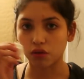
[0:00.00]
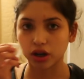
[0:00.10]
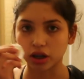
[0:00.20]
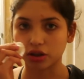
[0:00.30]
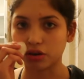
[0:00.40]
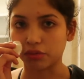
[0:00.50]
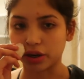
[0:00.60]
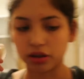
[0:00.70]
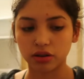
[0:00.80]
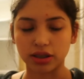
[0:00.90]
over her little
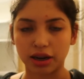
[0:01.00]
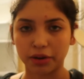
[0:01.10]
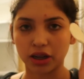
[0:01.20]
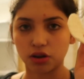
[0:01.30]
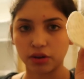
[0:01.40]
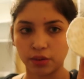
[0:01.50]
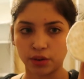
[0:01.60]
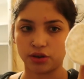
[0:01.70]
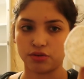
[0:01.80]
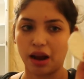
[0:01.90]
wrinkles and I'm going to go in
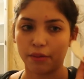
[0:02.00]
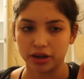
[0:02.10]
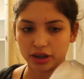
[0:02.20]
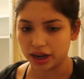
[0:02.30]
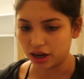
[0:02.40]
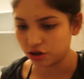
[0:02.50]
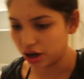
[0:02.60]
with a dry one to kind of